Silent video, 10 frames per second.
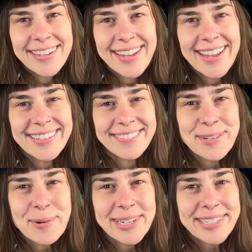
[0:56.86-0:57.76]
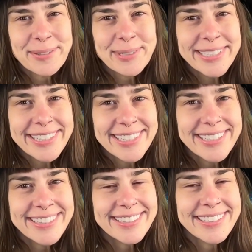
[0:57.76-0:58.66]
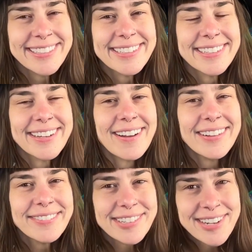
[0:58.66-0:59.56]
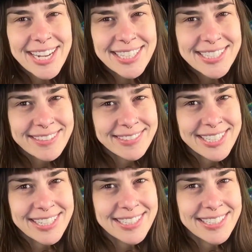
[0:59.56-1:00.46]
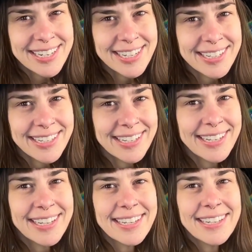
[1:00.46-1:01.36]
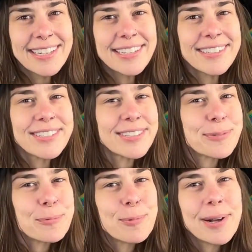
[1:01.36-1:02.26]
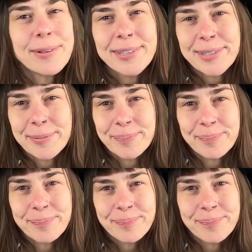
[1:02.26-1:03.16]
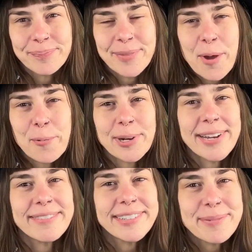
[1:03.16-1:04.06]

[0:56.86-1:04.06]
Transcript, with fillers: And if you want to release all of your negativity today, just welcome whatever